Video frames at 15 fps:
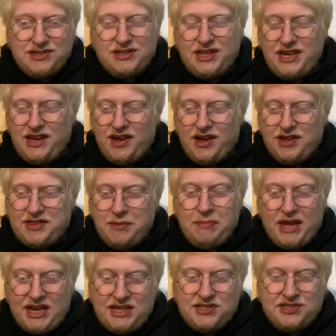the
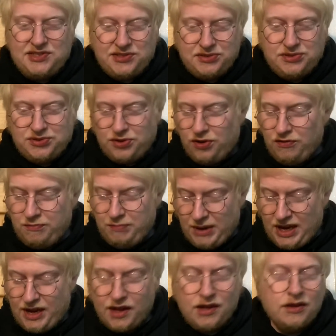base sort of
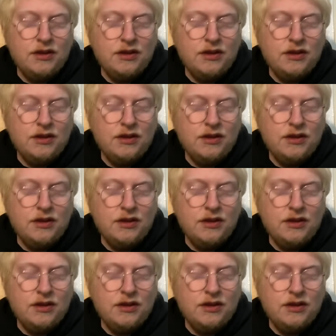beer,